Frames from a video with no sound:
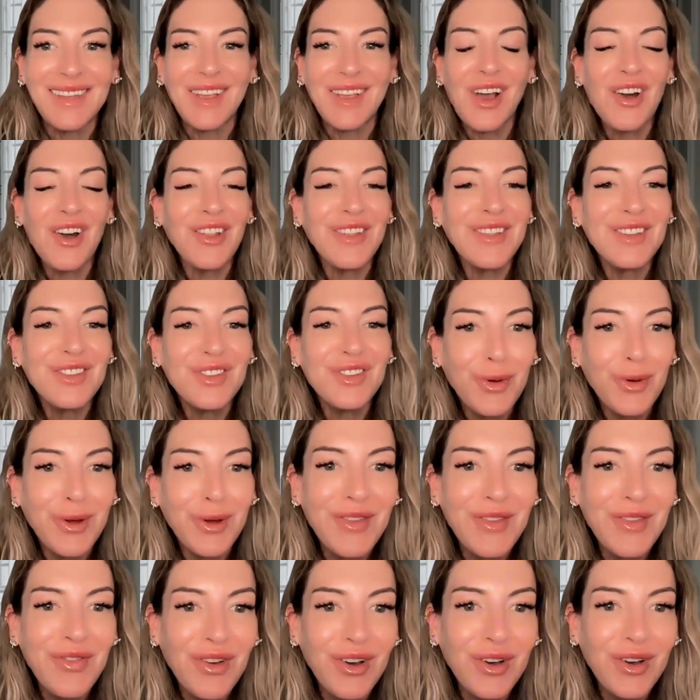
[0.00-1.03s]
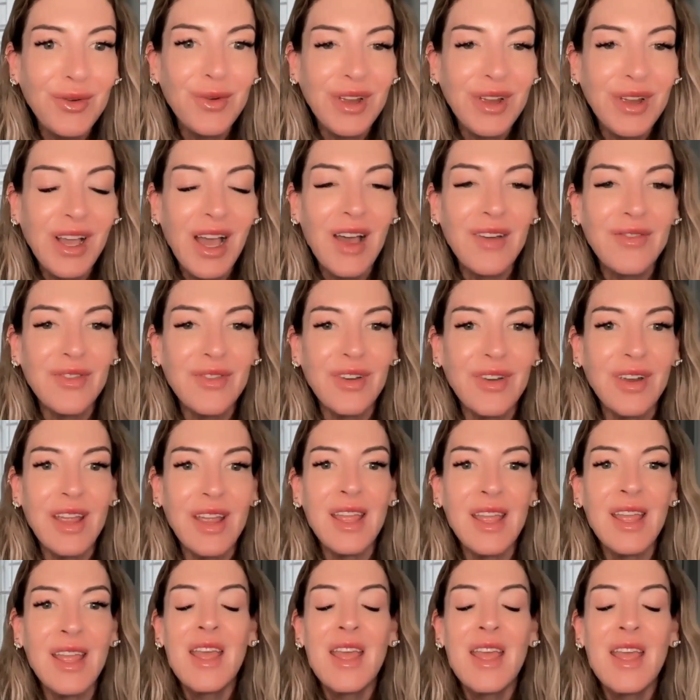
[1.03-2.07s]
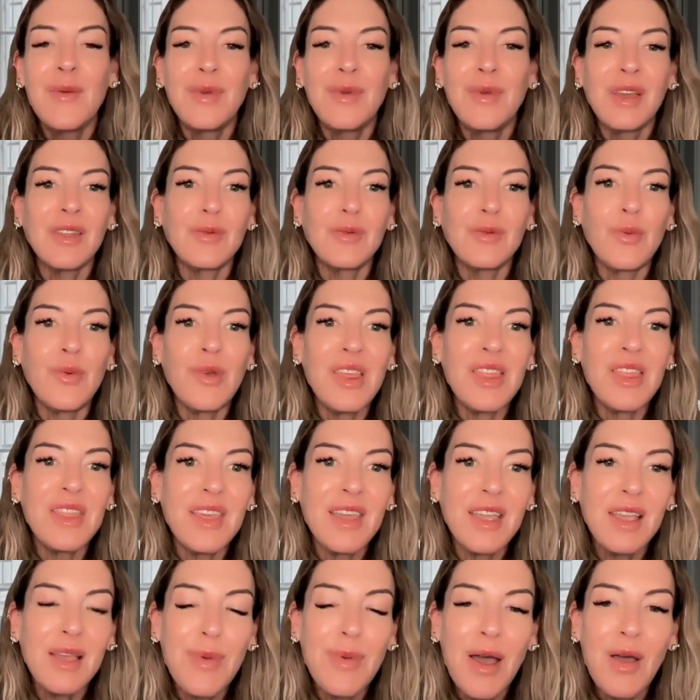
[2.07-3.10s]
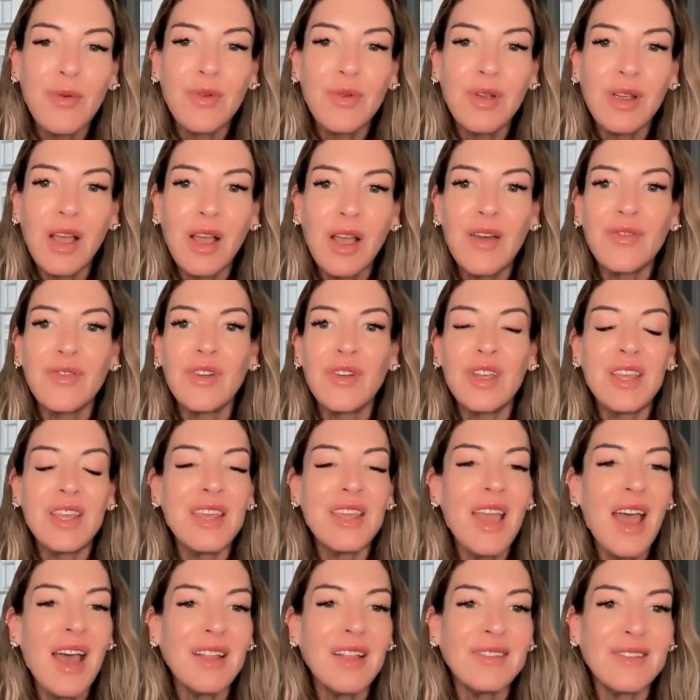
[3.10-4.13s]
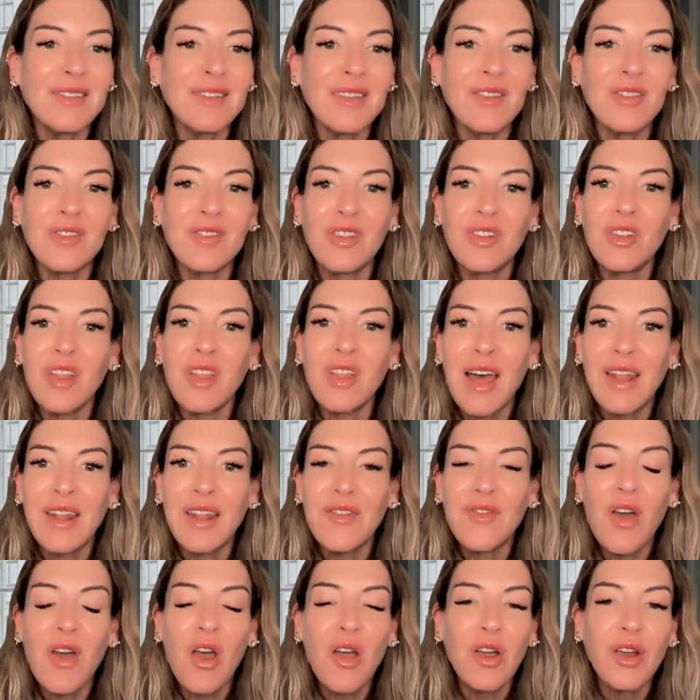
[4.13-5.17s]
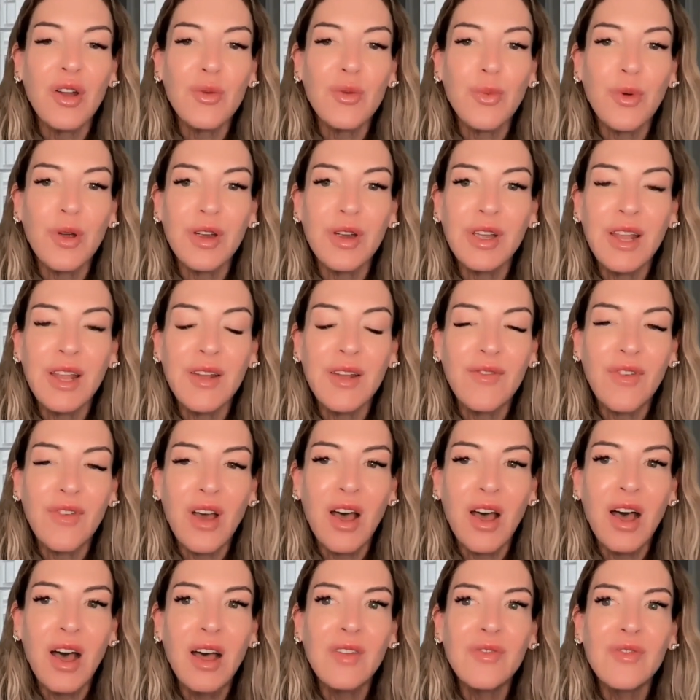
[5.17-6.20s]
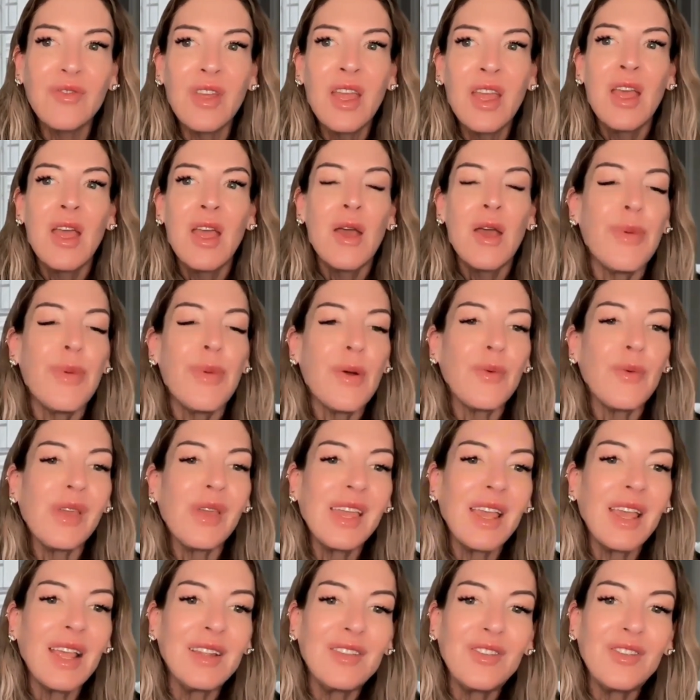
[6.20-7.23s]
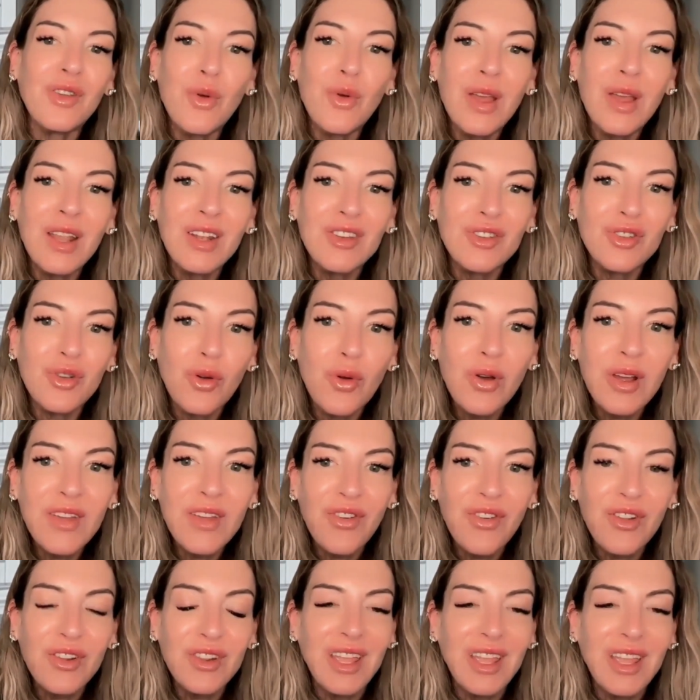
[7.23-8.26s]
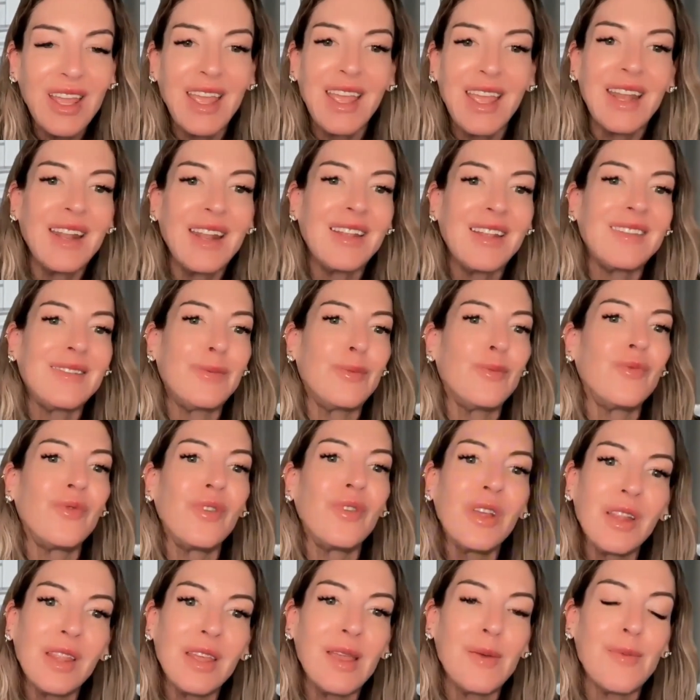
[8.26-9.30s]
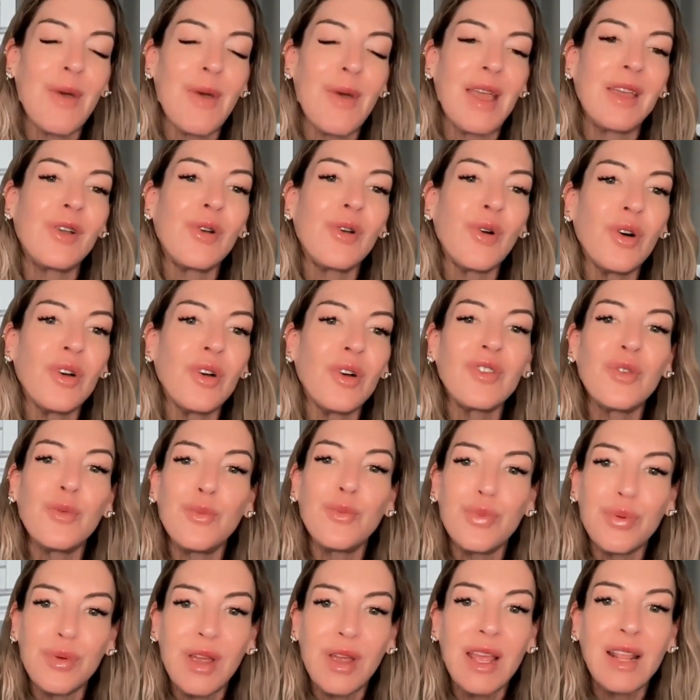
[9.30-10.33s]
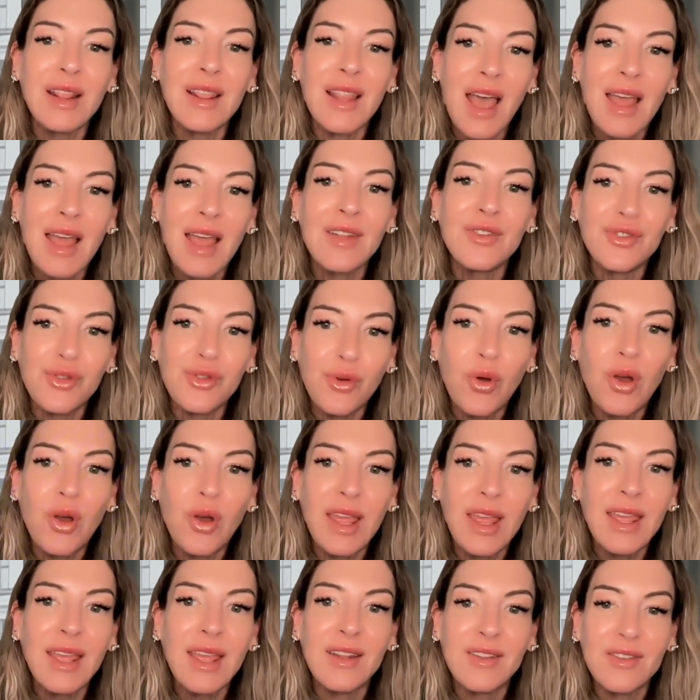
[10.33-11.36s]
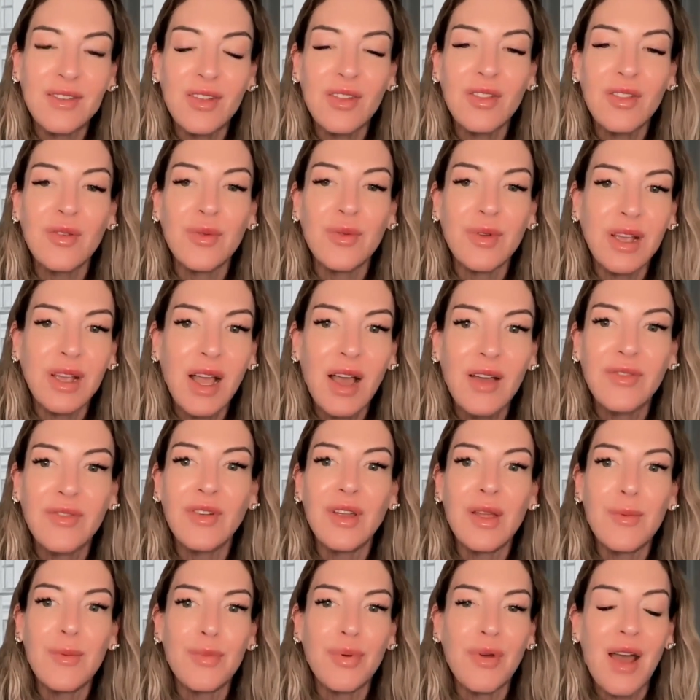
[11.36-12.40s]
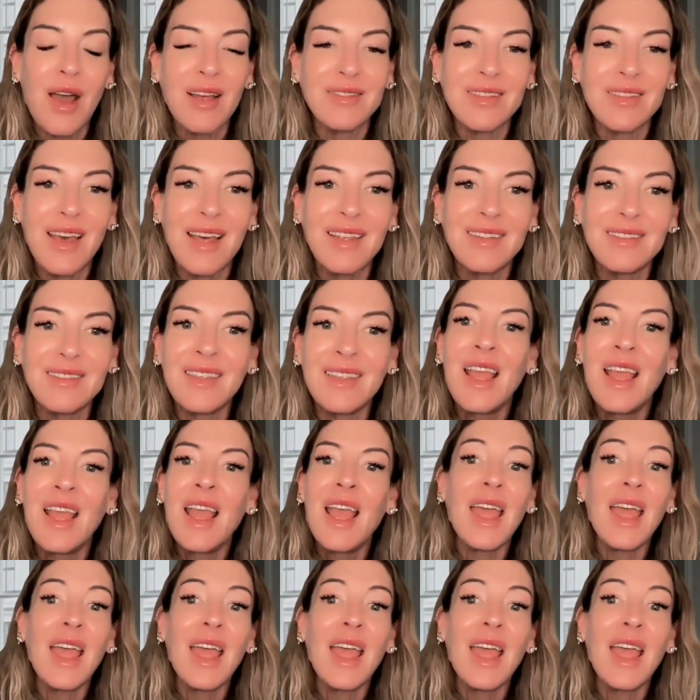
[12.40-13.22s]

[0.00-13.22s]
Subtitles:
I call it joyful recovery because when we think about recovery, yes, there's a lot of hard work involved, but we can do it joyfully. And it's really my goal to bring that joy into the recovery process.